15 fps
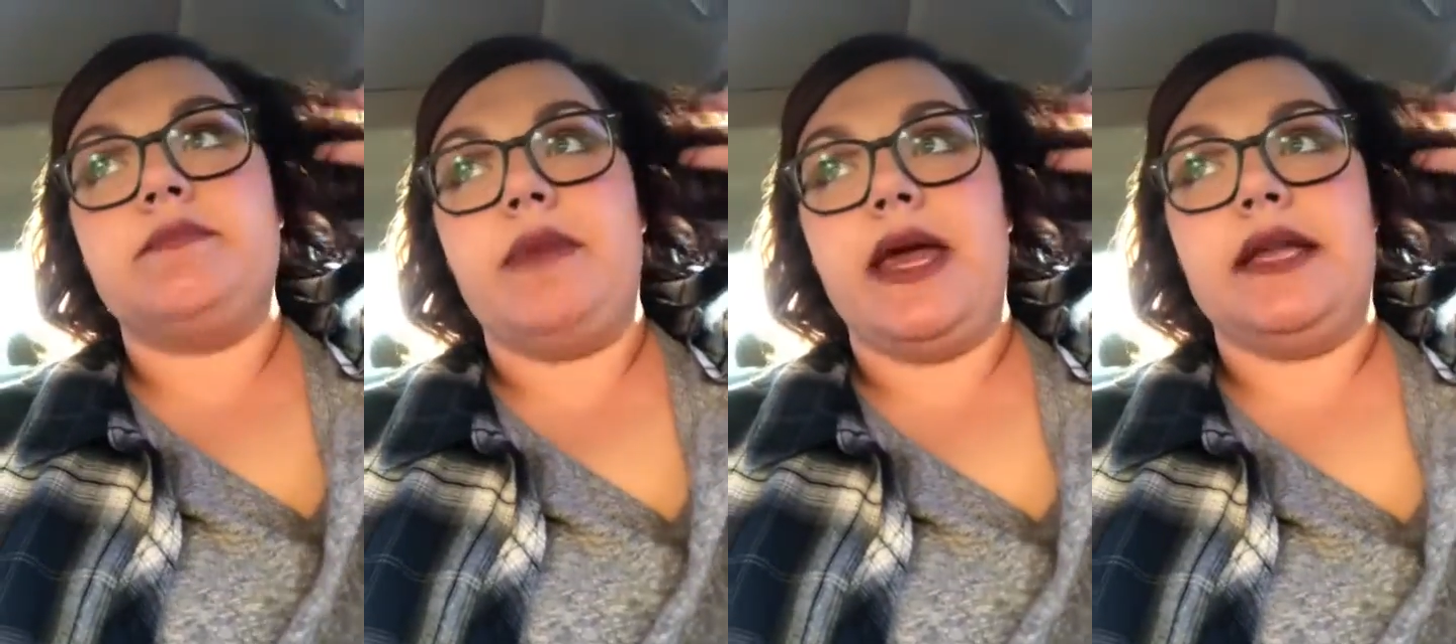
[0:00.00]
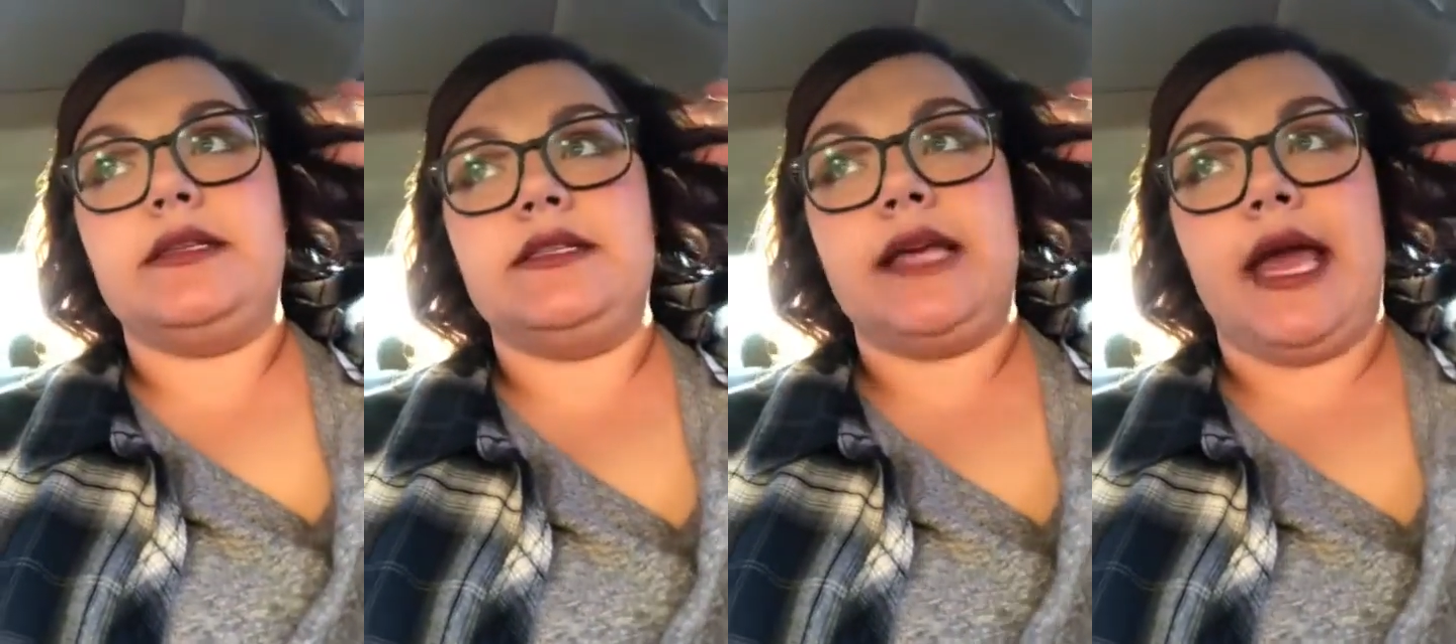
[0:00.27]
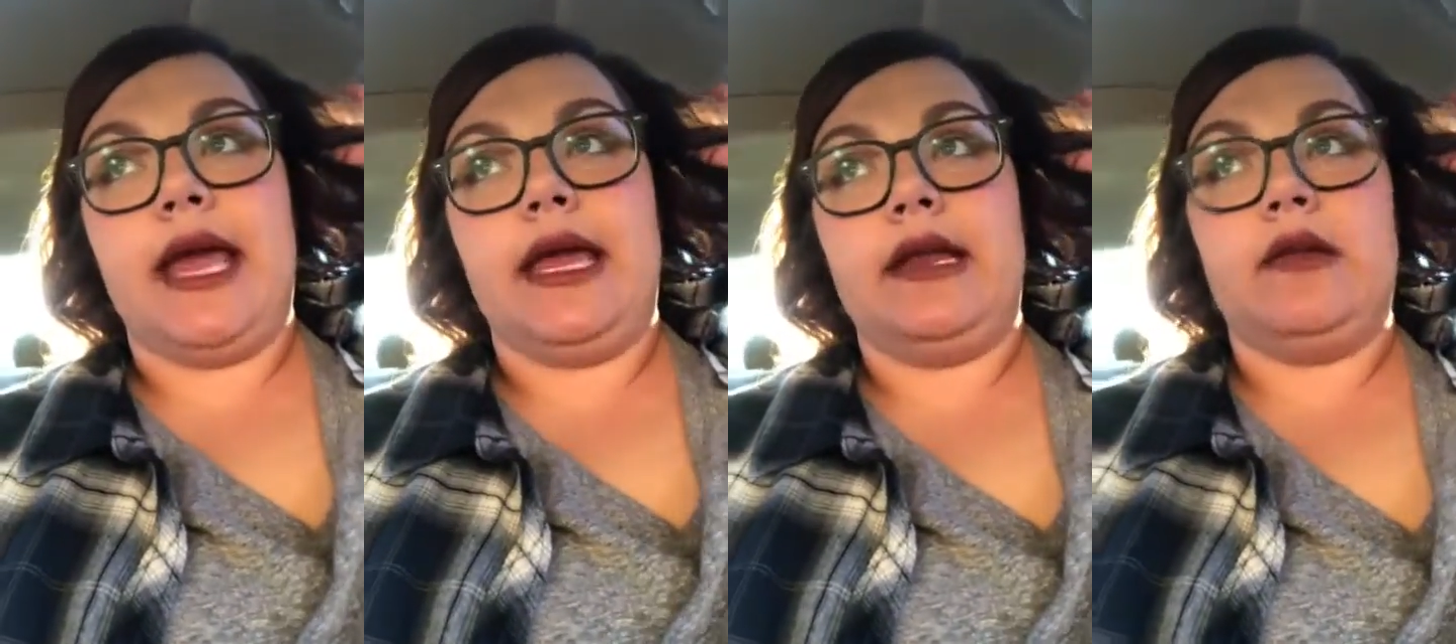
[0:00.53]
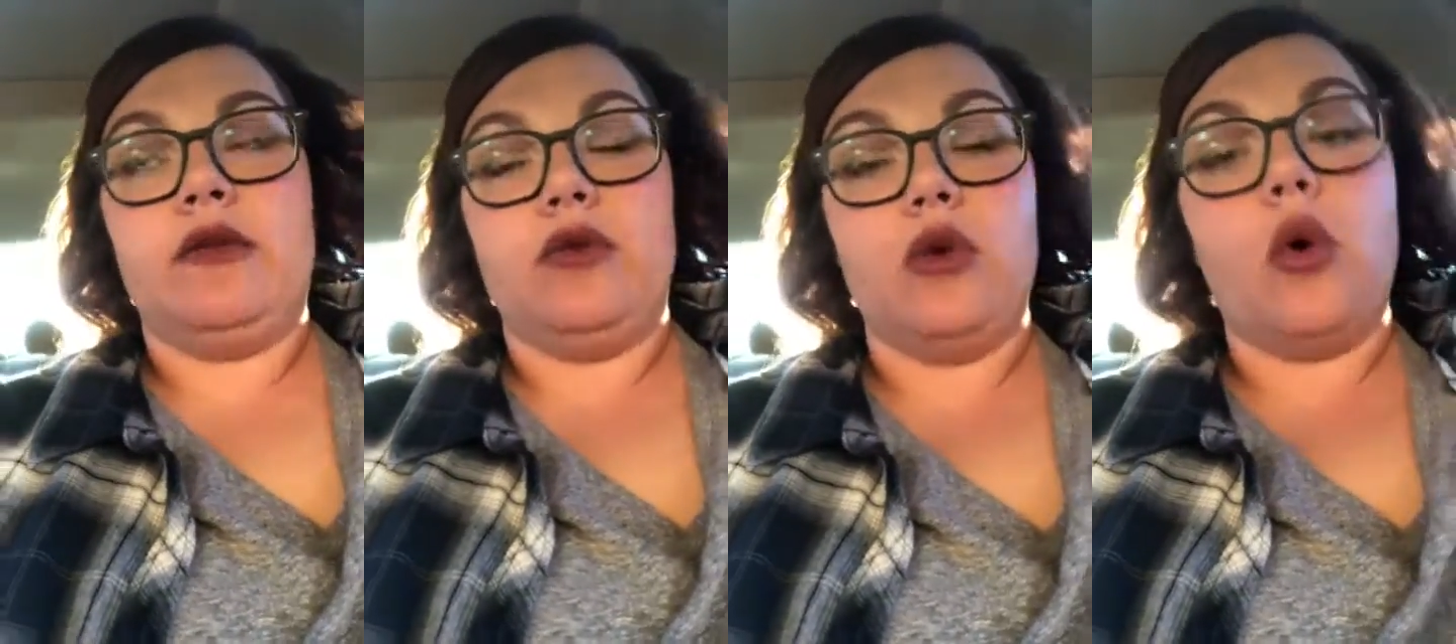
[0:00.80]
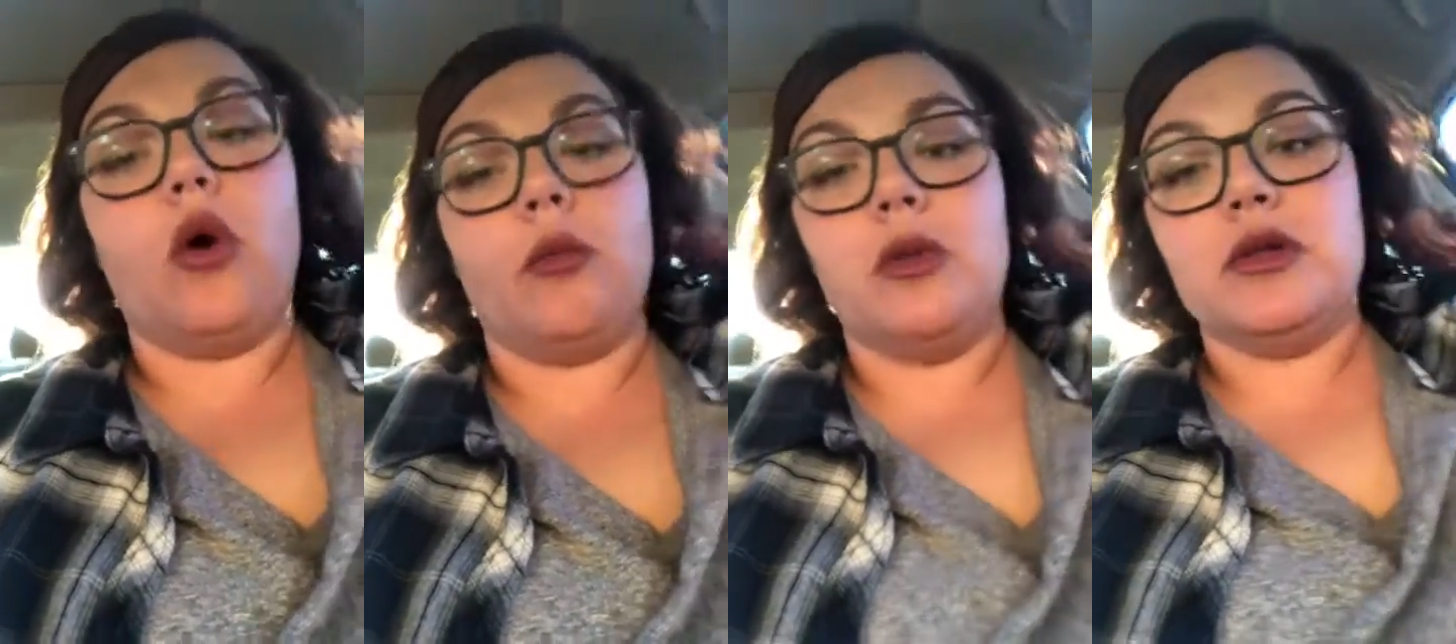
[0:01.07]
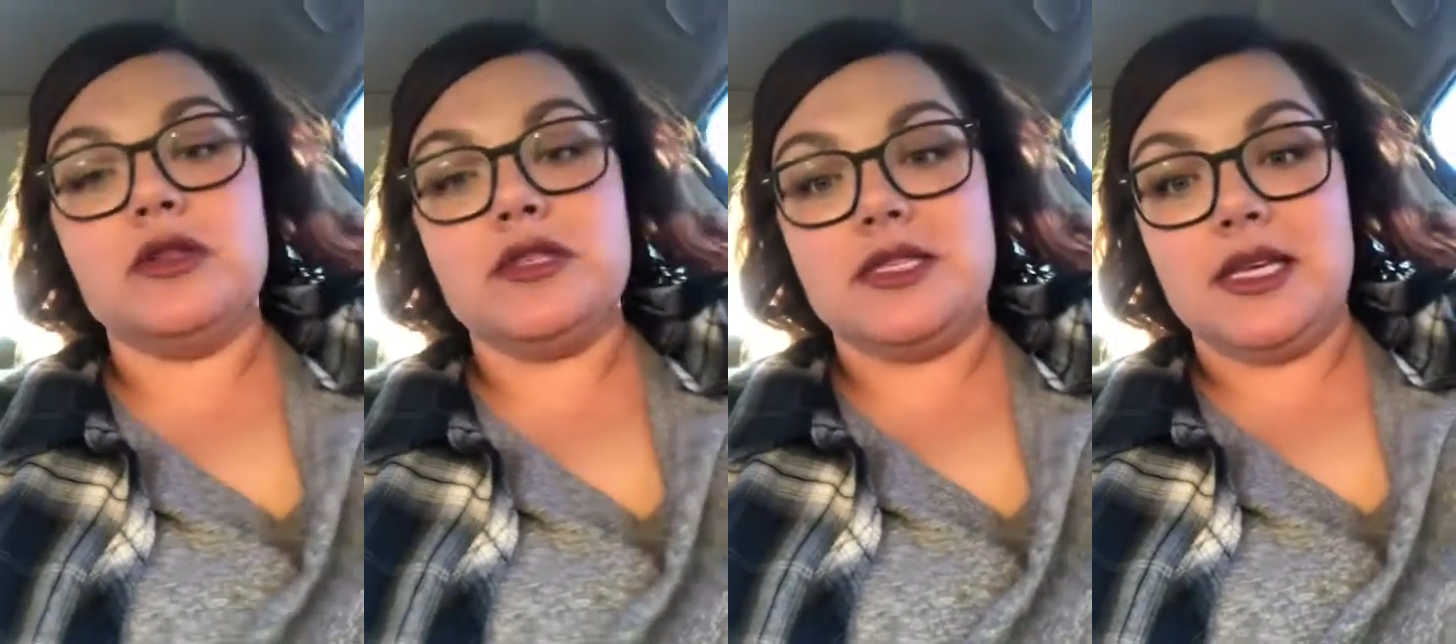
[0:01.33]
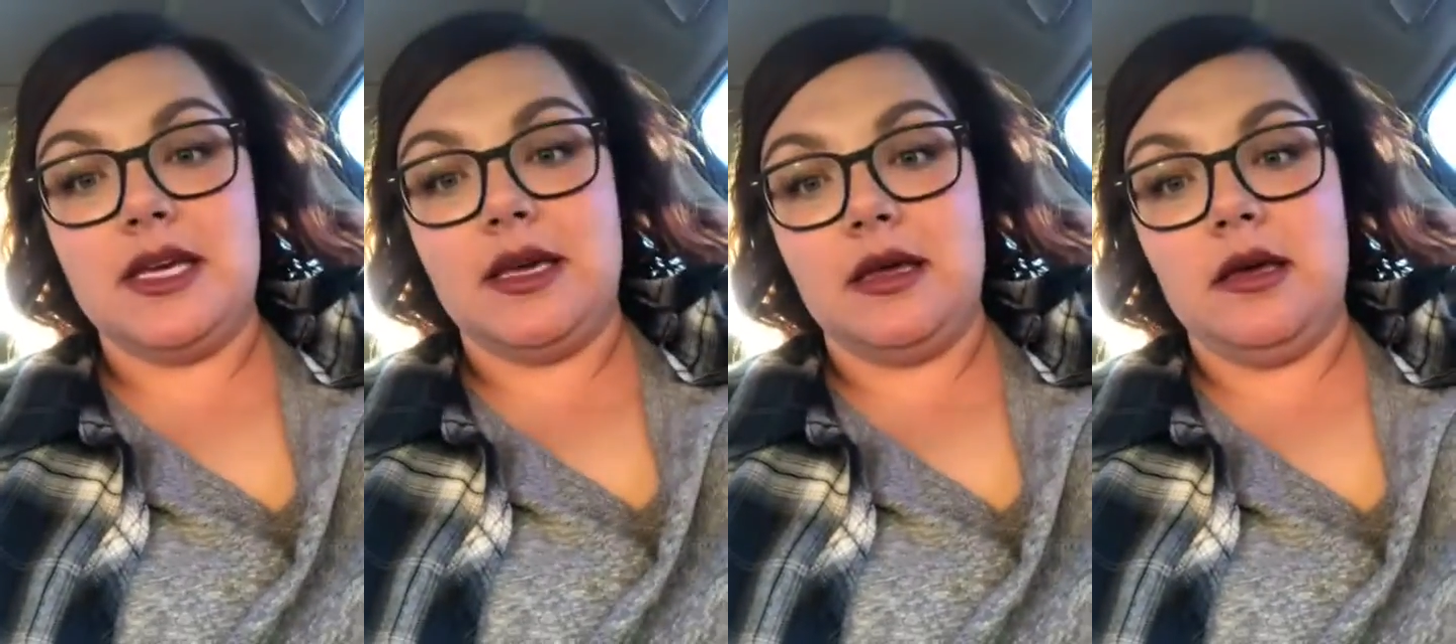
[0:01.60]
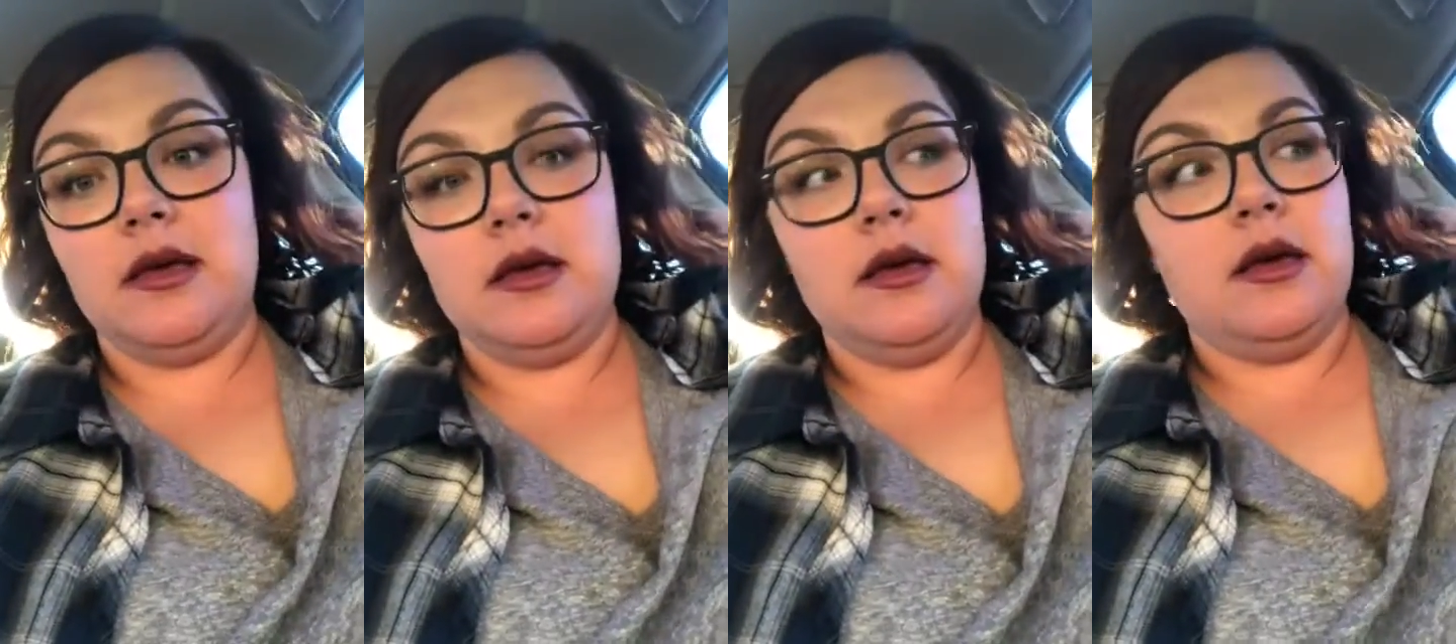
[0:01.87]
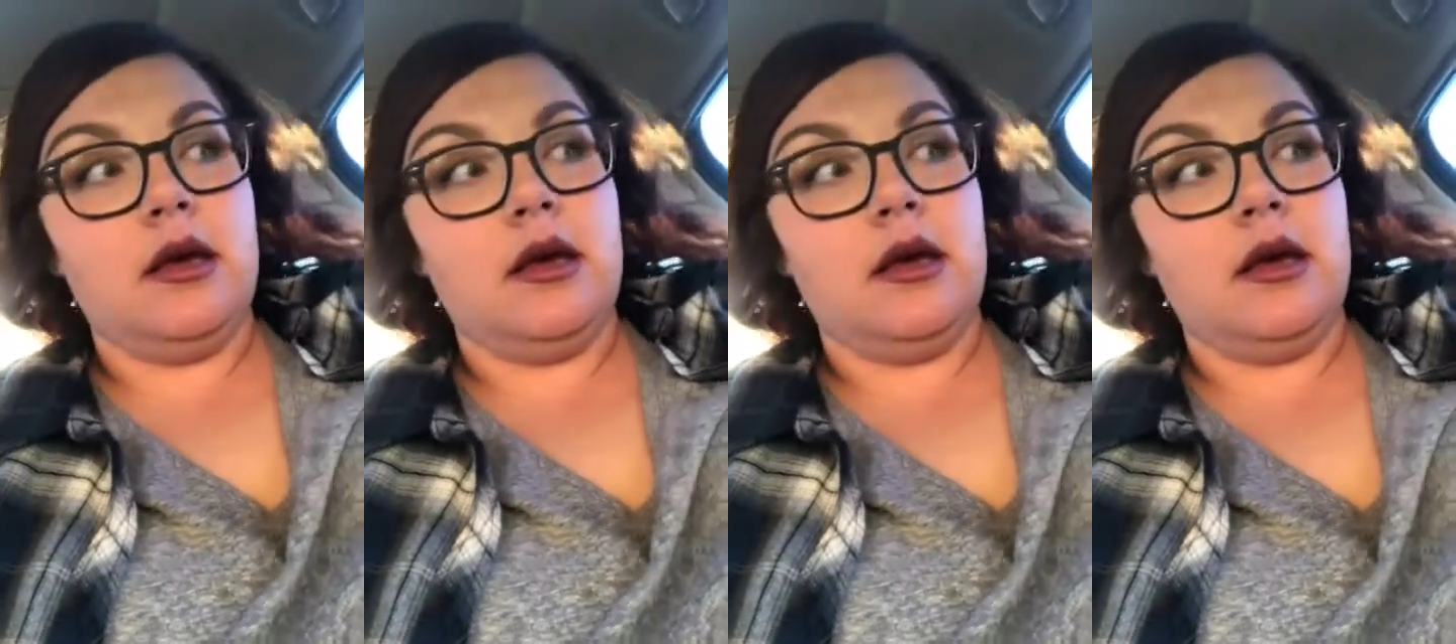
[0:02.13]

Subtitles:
maintained normalcy